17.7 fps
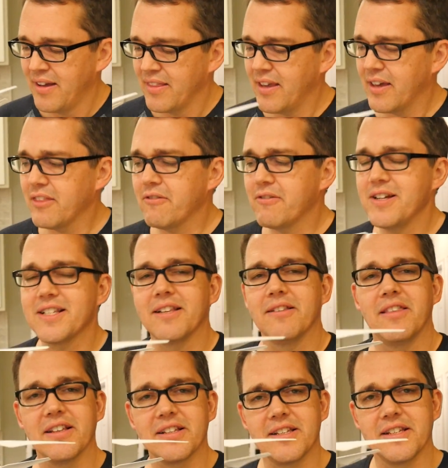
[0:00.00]
The other
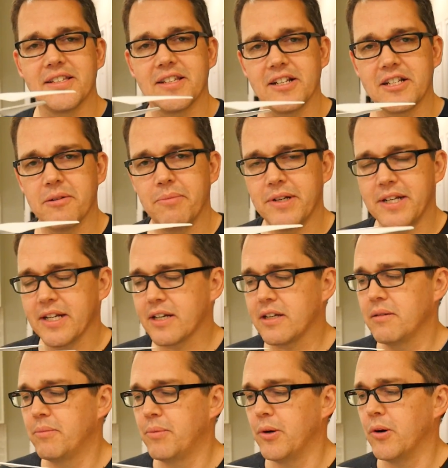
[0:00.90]
reason this is such a
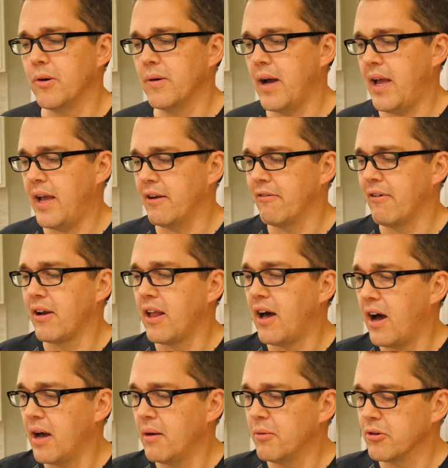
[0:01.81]
predictable and
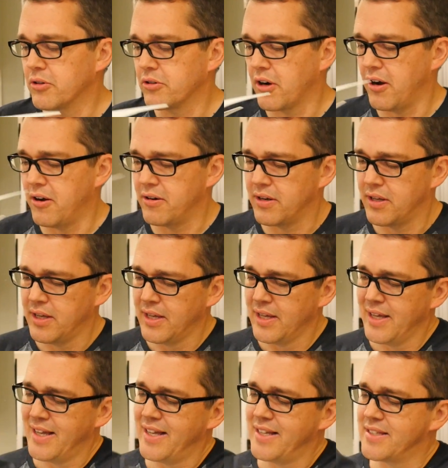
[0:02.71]
reliable drone
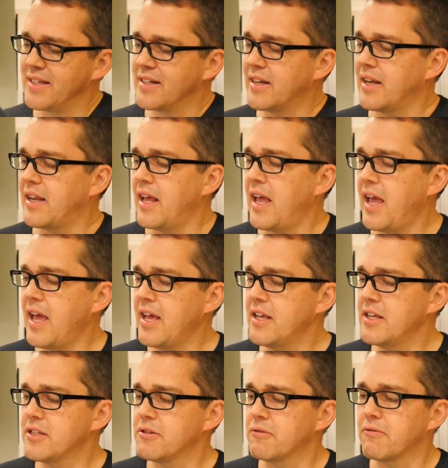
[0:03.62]
is that it
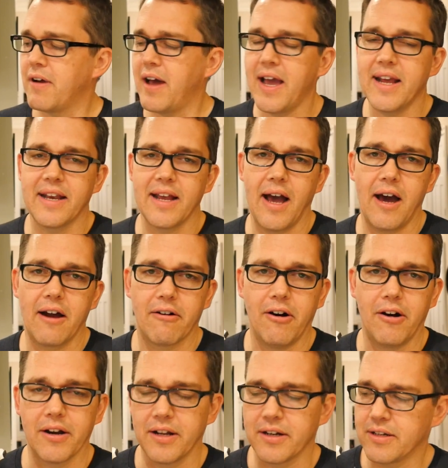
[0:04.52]
has
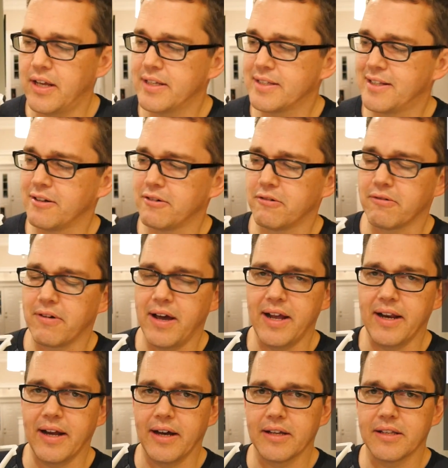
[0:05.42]
radar on it. It has little
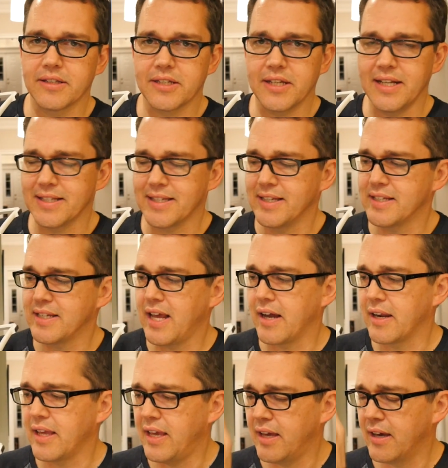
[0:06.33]
radar sensors
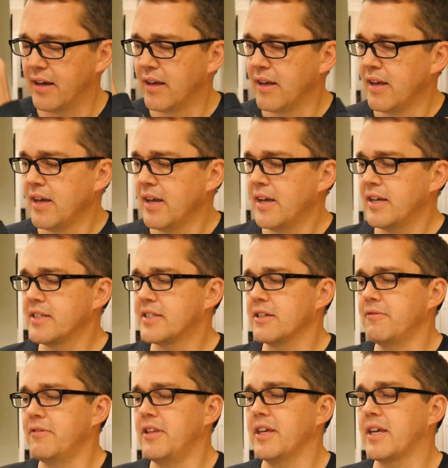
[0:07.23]
down here, and
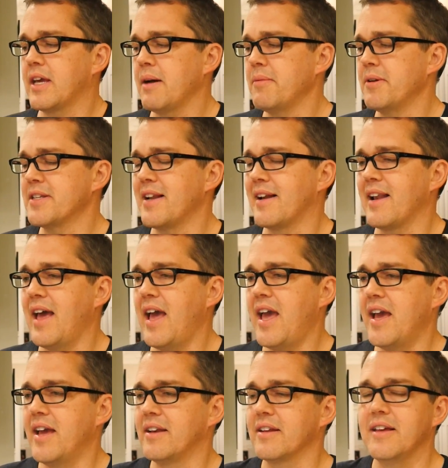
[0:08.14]
so when you come into
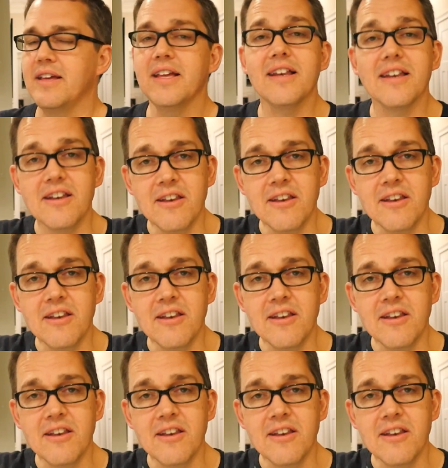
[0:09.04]
land, it